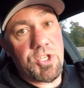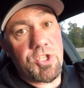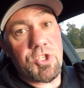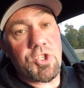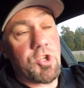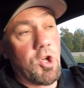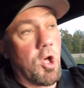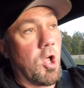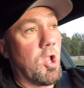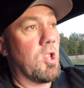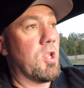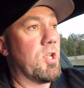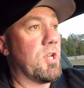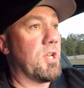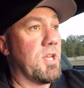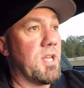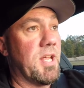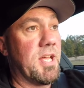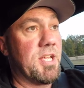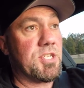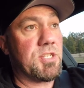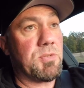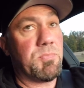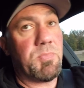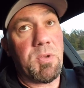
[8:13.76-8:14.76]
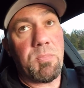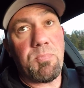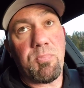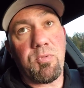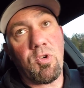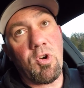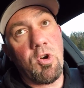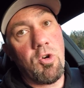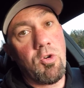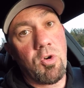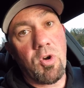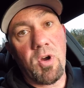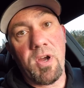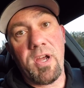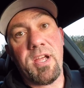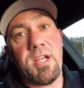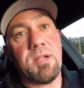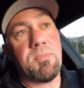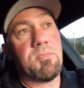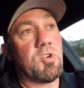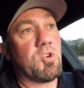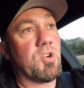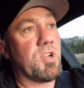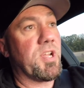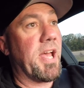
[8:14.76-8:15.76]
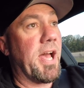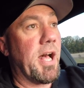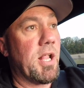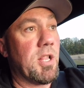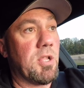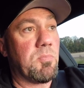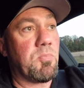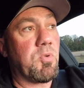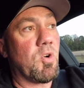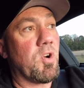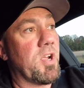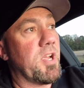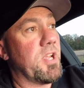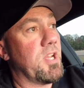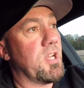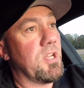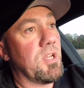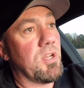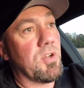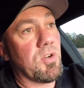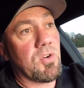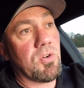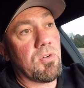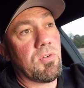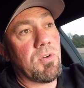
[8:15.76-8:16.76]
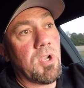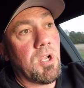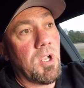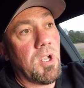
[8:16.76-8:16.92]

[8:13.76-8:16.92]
install it. It has to be programmed or calibrated, or